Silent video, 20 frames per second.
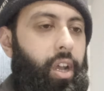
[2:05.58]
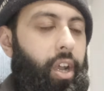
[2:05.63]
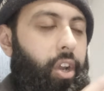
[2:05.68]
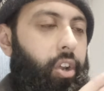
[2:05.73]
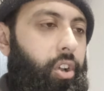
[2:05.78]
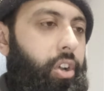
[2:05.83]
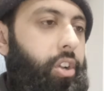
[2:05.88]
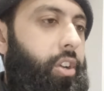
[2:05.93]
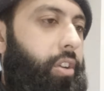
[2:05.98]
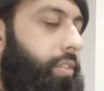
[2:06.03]
I
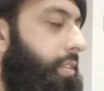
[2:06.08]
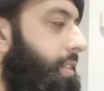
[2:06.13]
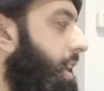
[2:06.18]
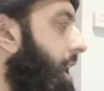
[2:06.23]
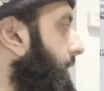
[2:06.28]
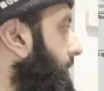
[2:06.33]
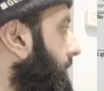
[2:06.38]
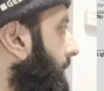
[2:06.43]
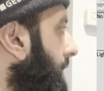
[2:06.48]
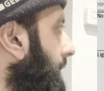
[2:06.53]
kind of
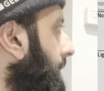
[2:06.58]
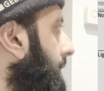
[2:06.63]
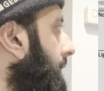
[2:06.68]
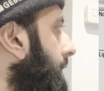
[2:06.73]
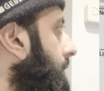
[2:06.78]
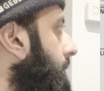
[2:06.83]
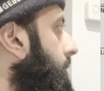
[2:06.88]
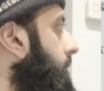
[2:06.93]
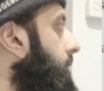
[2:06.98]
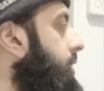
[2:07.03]
narrowed it
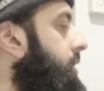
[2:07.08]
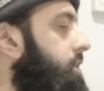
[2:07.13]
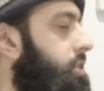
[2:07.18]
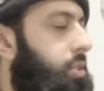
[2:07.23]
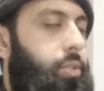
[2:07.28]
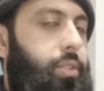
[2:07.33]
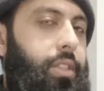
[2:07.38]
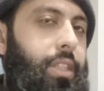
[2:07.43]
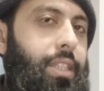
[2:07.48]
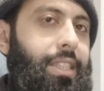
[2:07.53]
down
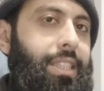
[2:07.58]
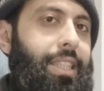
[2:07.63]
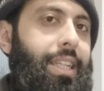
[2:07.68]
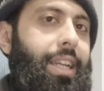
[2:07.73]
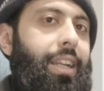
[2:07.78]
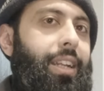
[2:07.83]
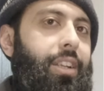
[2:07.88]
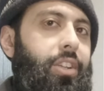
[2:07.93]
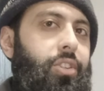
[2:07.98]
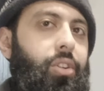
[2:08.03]
to is
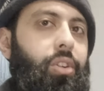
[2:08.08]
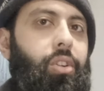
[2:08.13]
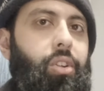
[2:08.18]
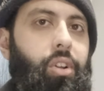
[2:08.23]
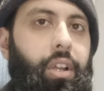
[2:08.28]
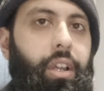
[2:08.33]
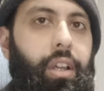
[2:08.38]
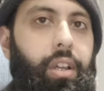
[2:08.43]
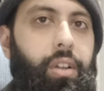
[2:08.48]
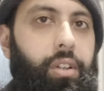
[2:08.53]
ignition
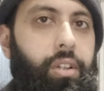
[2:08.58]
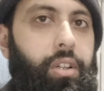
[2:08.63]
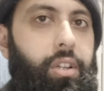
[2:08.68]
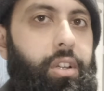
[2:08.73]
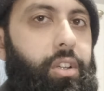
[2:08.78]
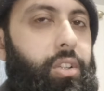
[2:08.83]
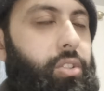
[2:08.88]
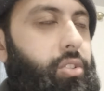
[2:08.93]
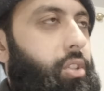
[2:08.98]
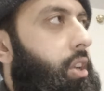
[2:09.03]
lockout,
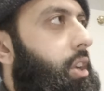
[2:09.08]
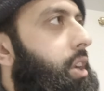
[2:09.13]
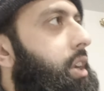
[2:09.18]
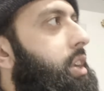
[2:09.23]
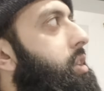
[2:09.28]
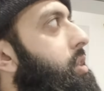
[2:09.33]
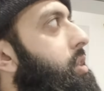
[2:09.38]
so I don't